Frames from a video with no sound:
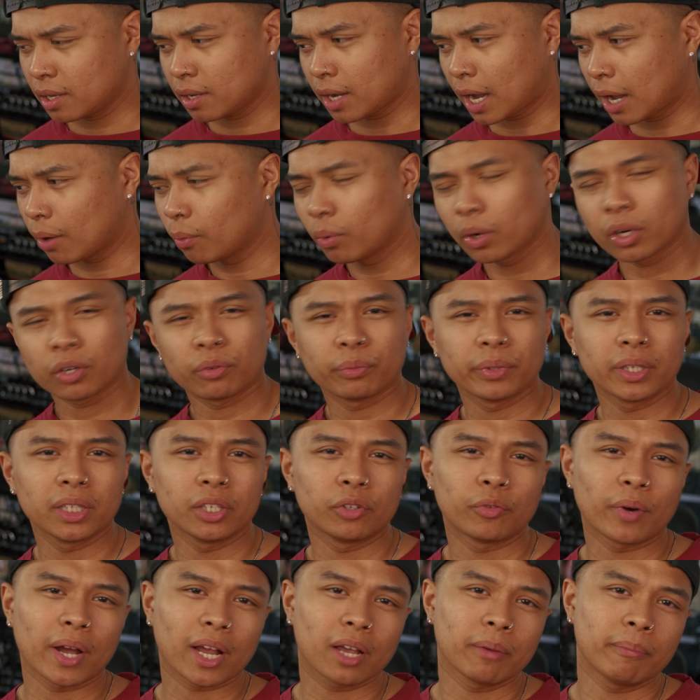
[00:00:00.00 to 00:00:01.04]
I wouldn't really
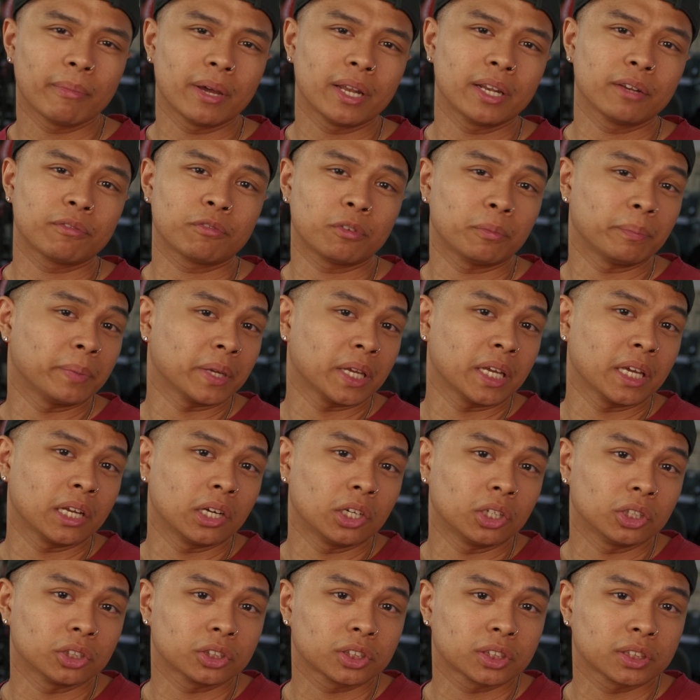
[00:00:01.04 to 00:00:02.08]
recommend it for
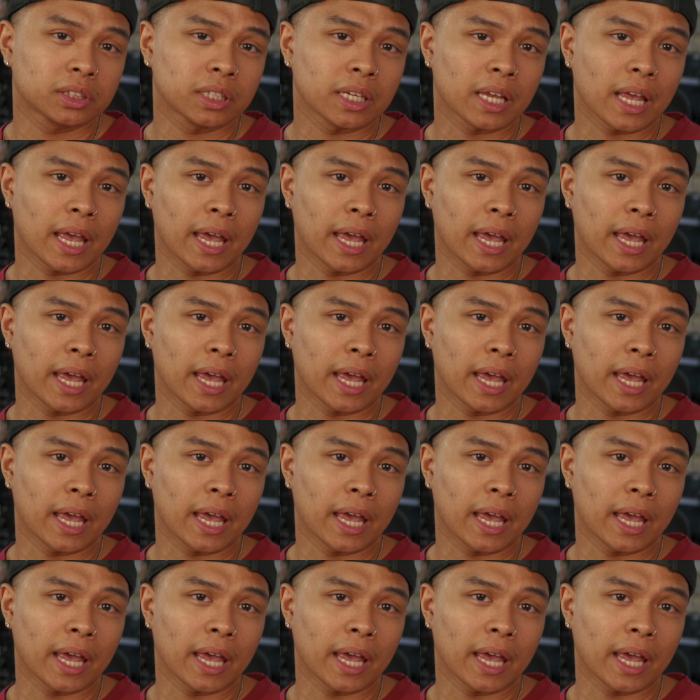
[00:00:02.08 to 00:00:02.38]
beginners.